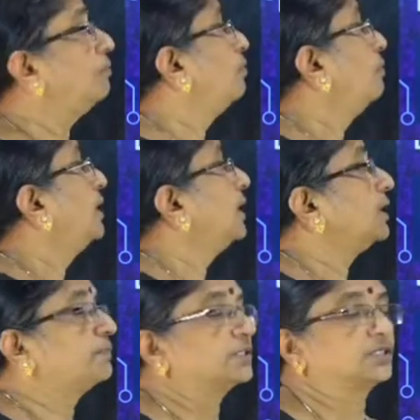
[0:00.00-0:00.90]
moment
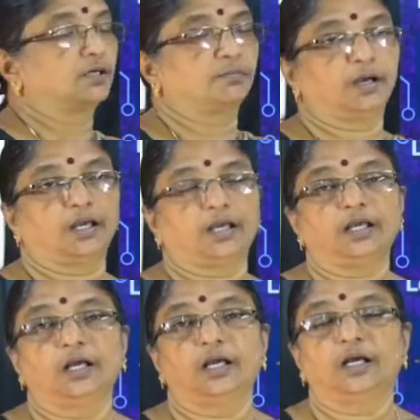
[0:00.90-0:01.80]
represented by
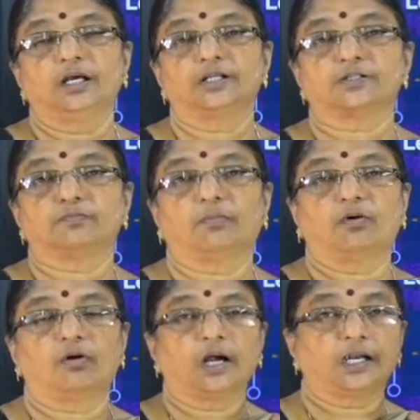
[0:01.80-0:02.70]

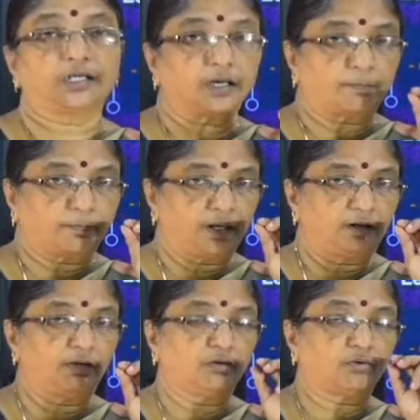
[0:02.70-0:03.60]
small letter p.
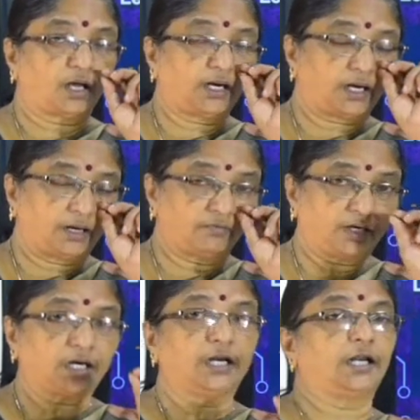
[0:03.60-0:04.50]
When you write
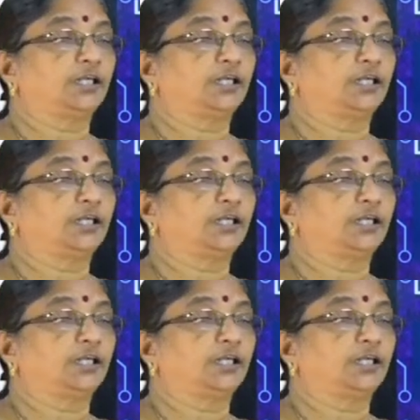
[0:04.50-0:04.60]
very clearly,